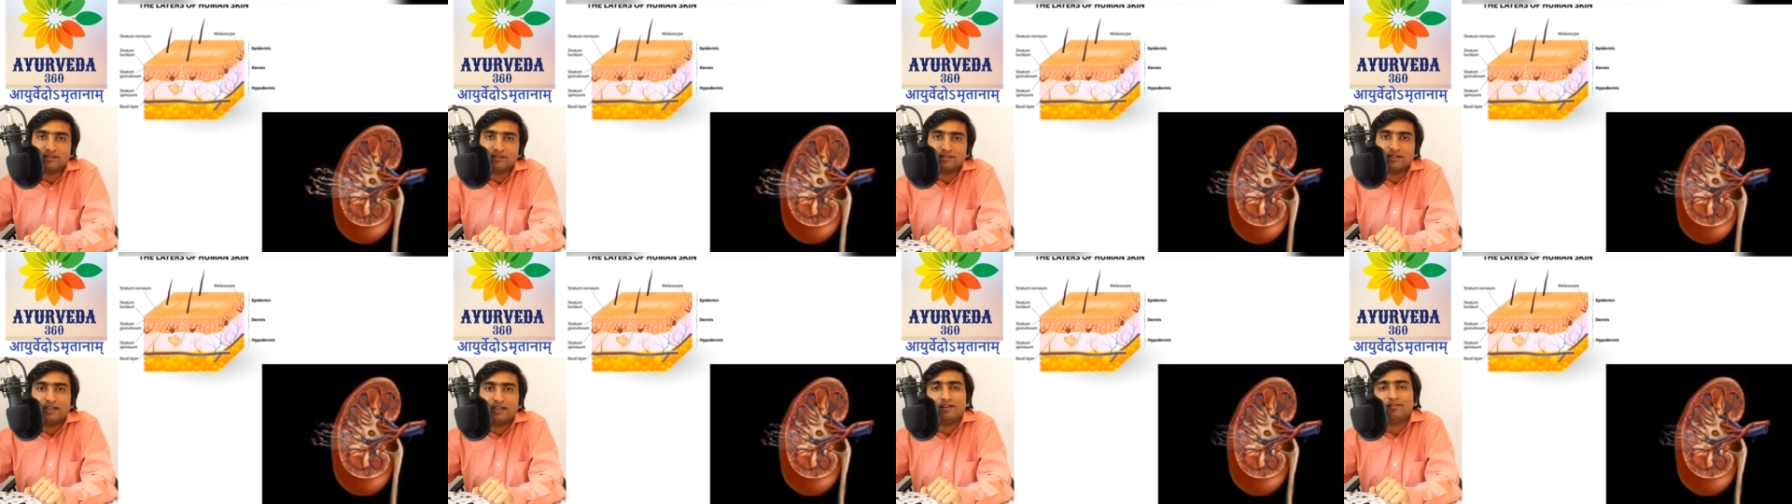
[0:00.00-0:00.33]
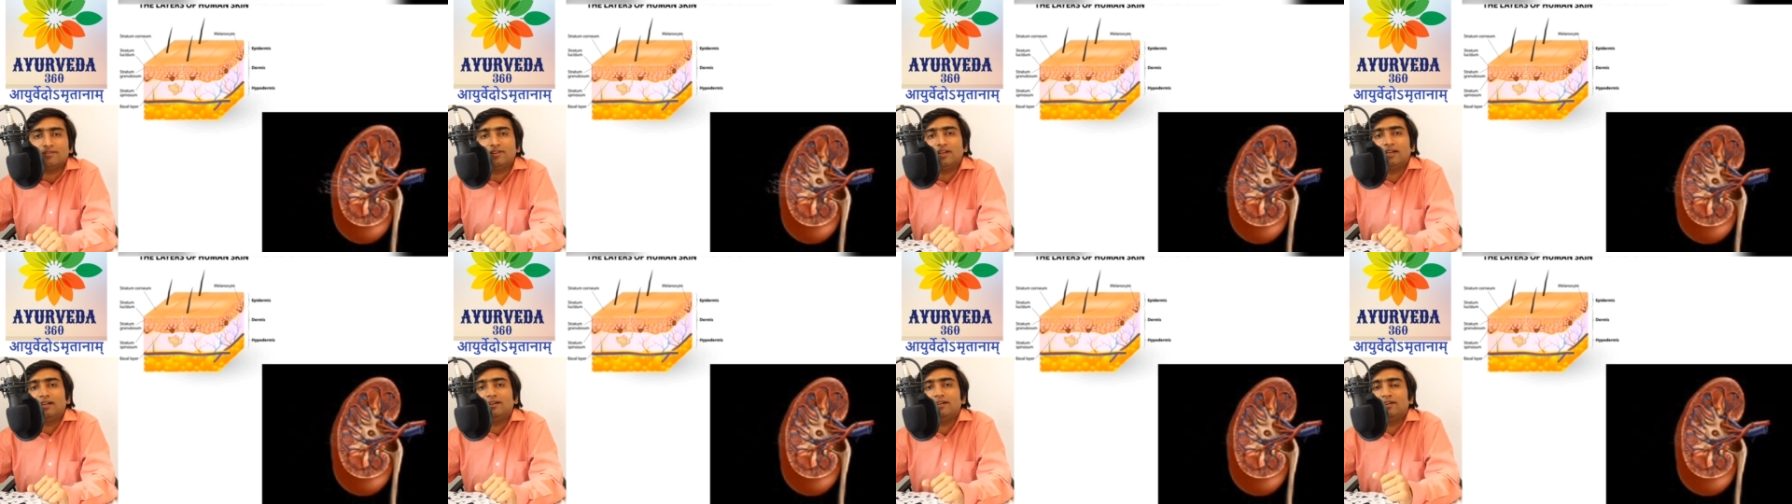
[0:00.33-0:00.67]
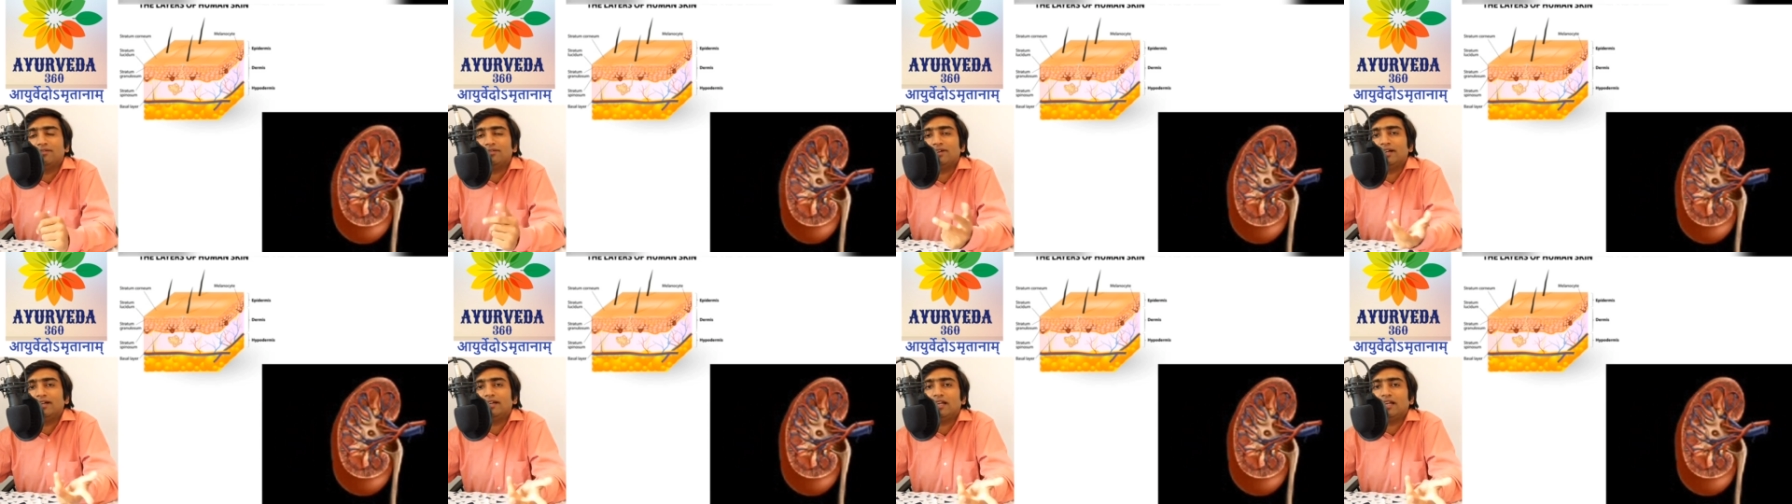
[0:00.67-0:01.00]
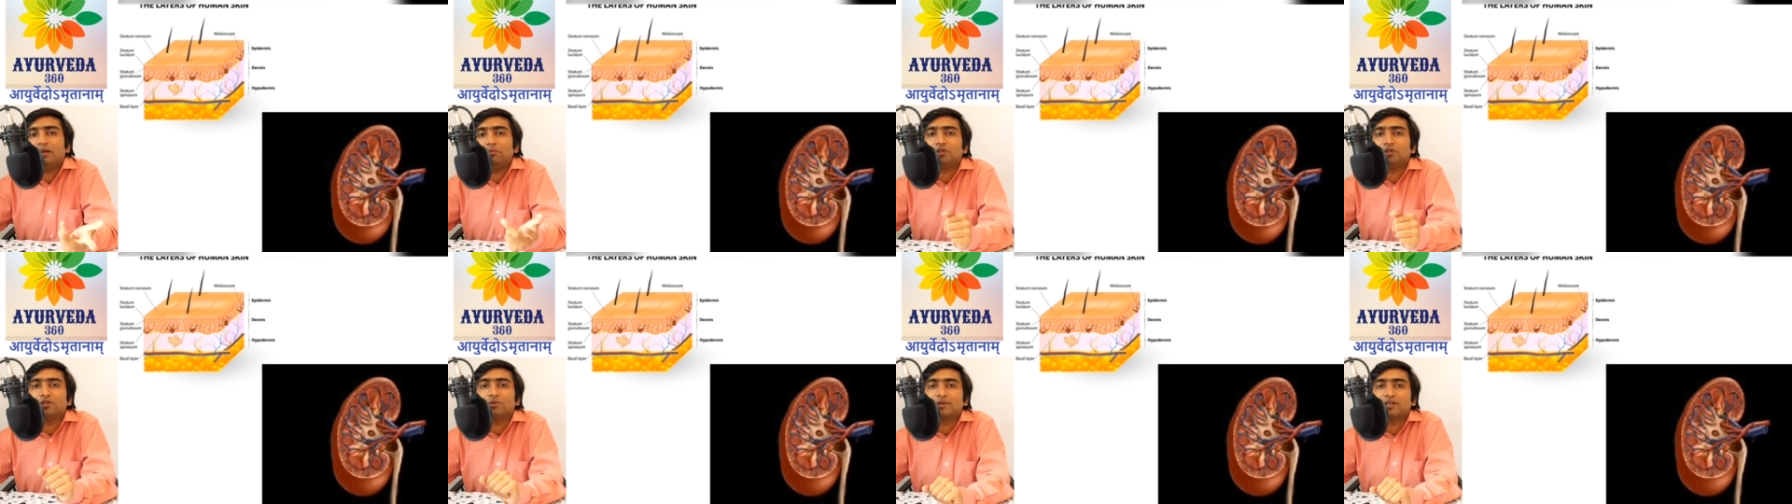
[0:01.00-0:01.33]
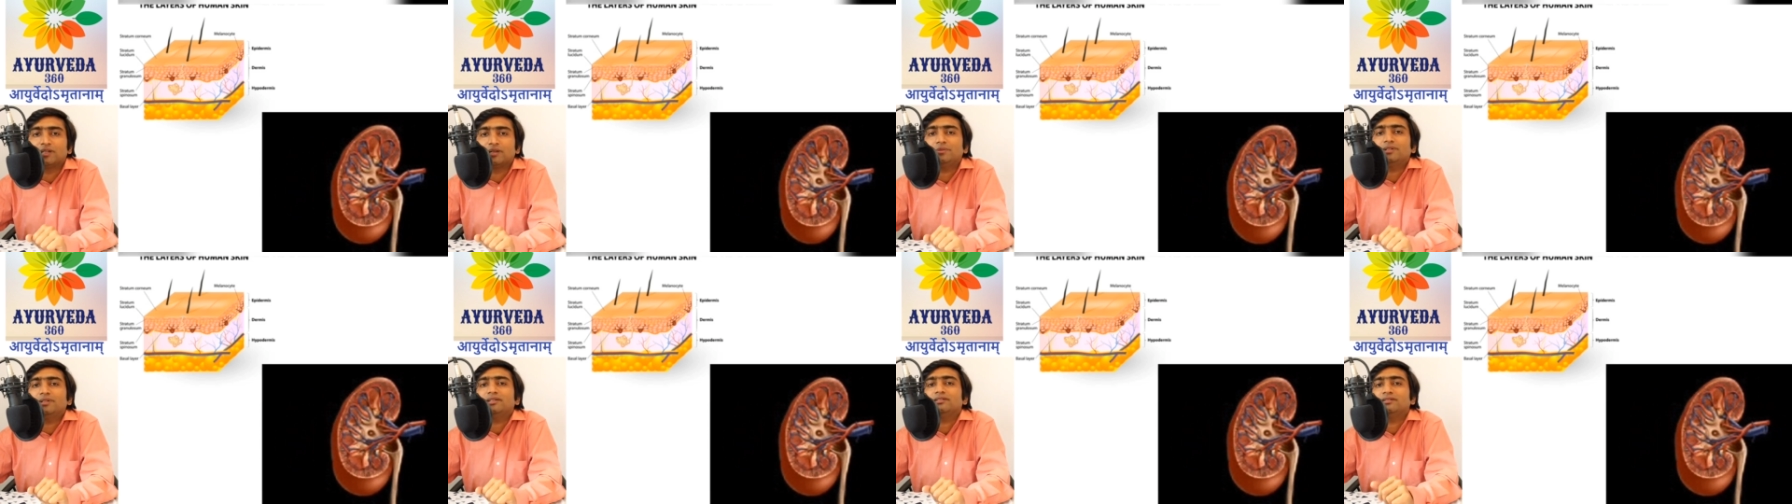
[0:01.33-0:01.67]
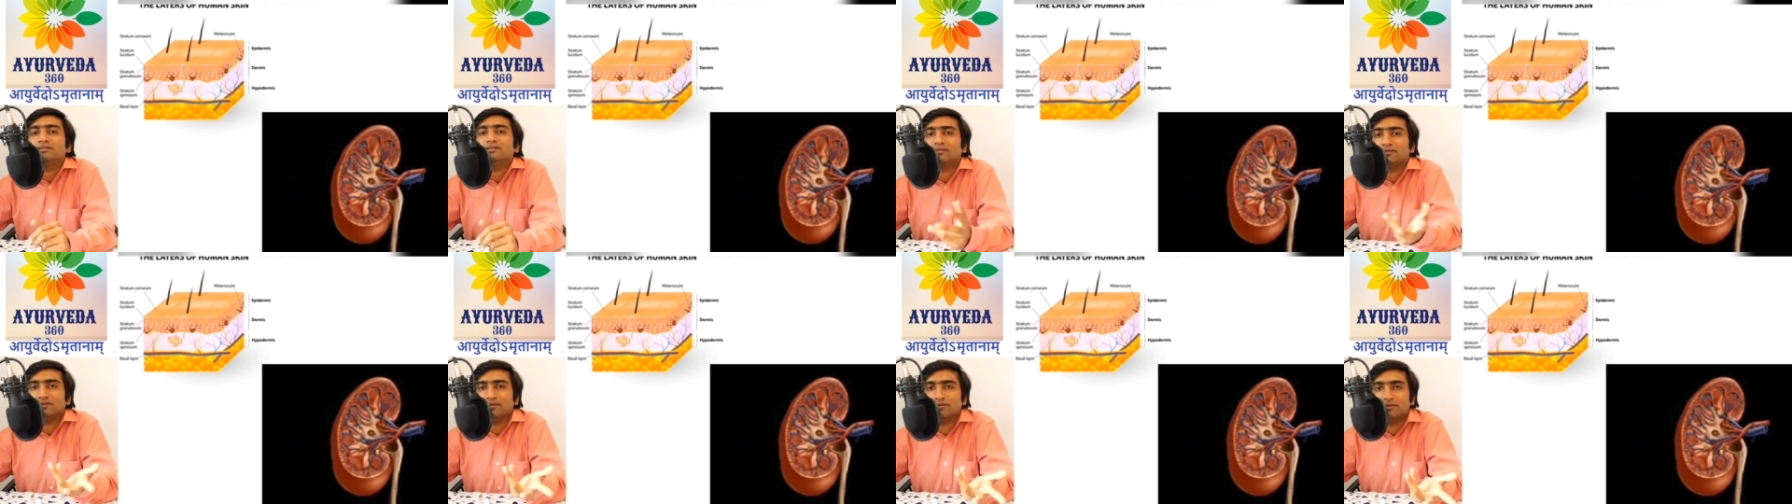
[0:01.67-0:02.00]
That will definitely help you to become a
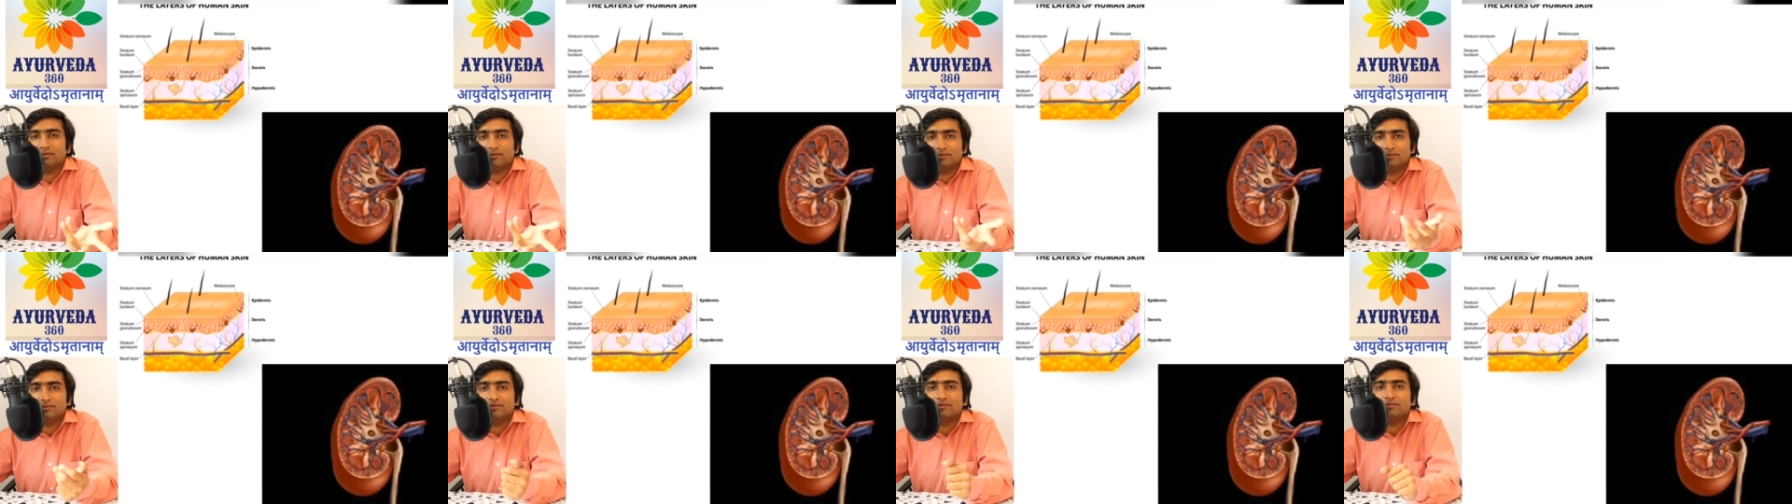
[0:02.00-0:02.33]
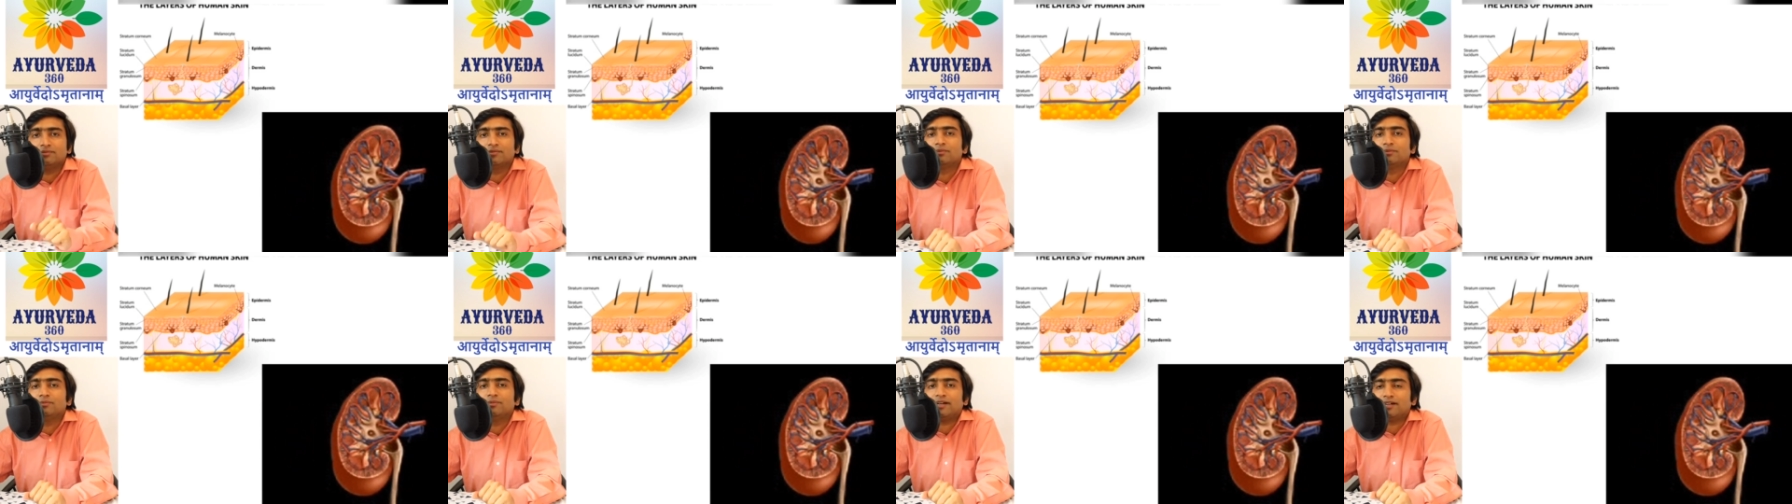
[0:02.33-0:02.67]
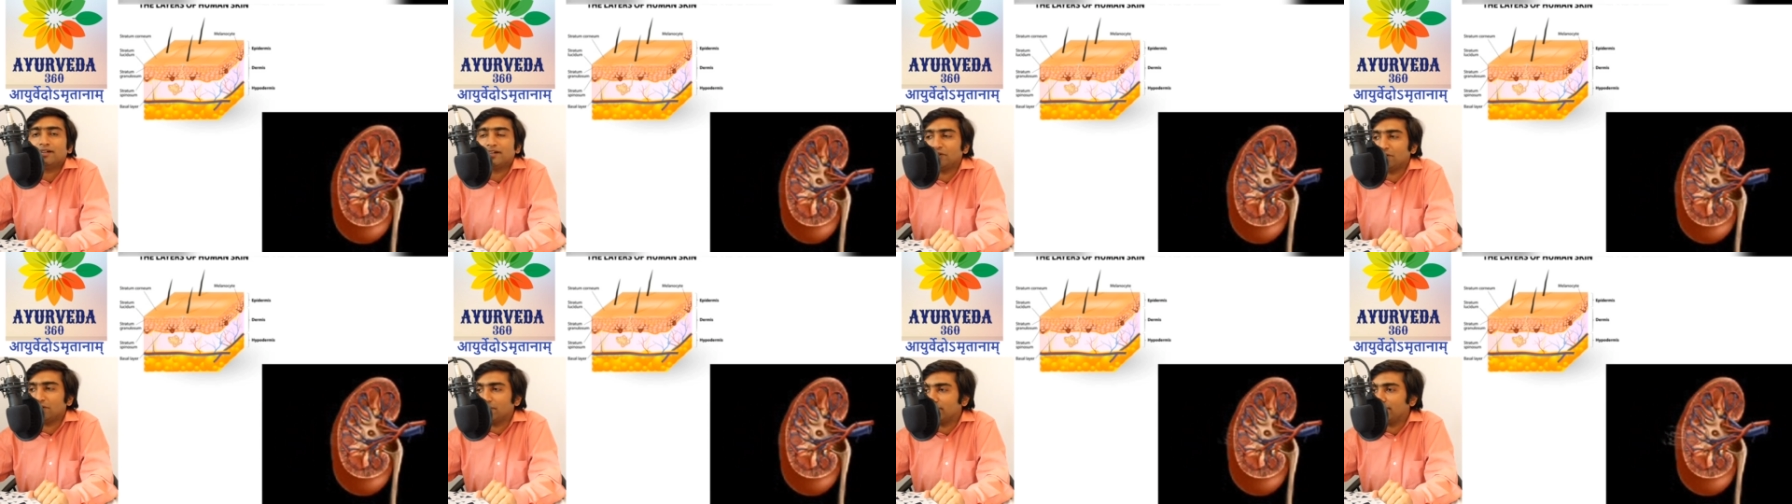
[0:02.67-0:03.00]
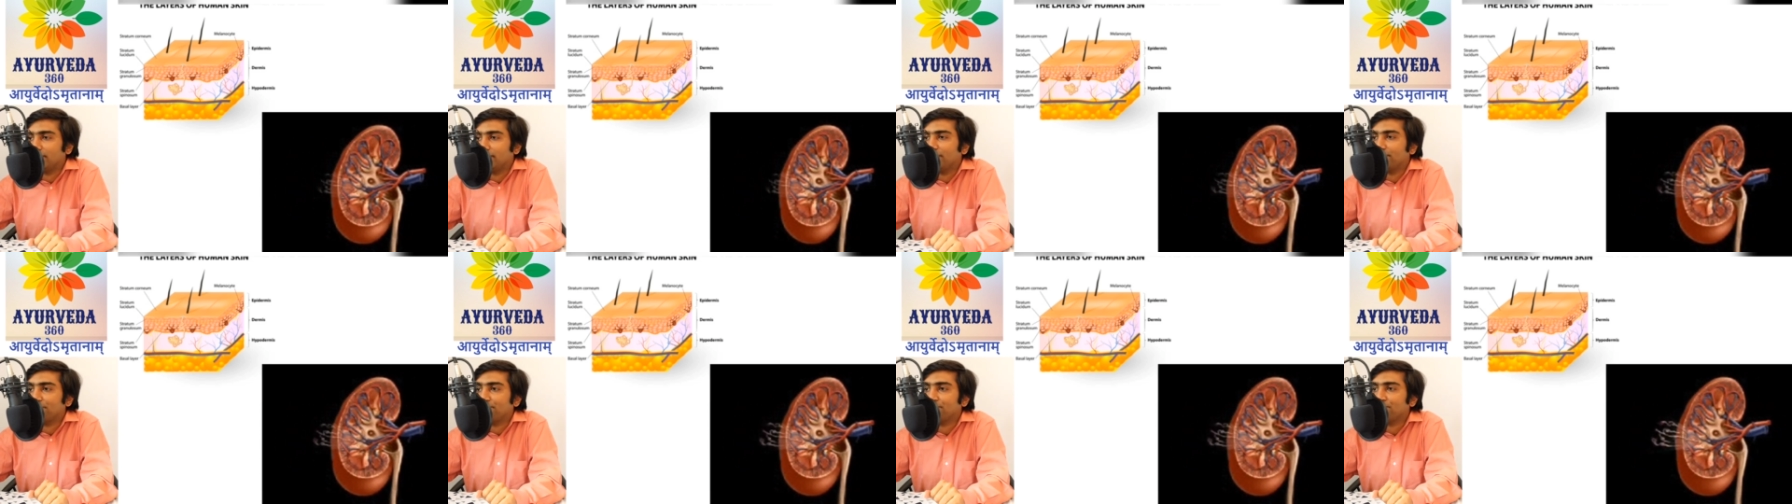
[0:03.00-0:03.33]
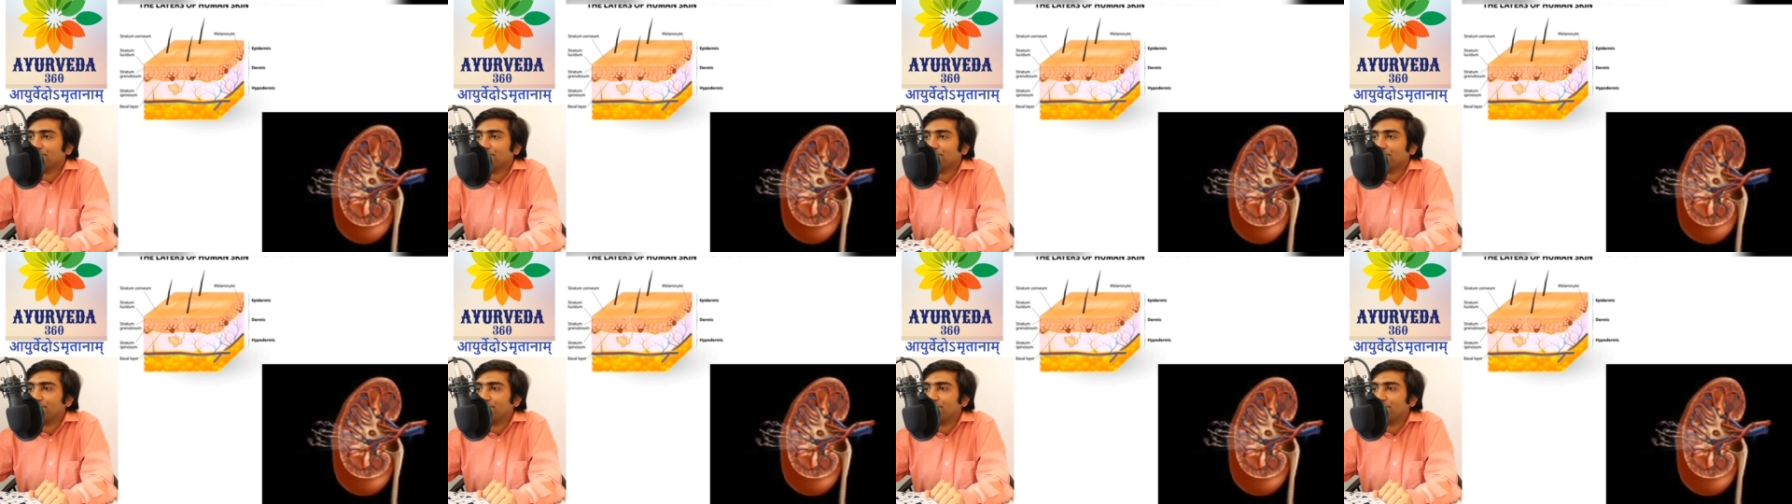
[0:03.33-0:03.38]
better doctor.